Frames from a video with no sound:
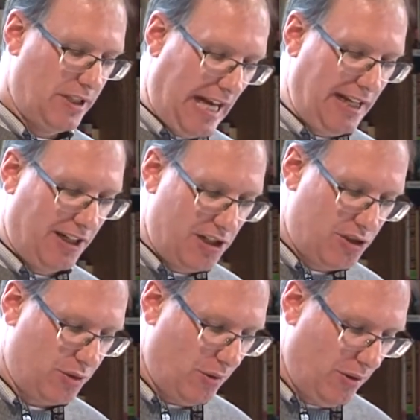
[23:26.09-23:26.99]
gaining
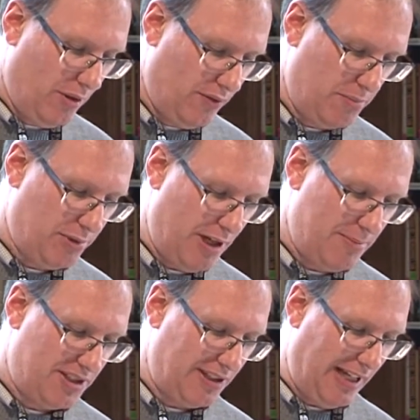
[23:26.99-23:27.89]
control over the
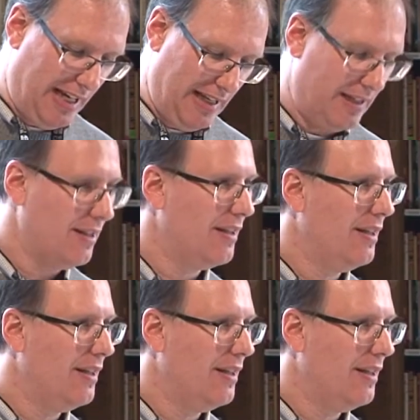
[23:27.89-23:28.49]
promised land,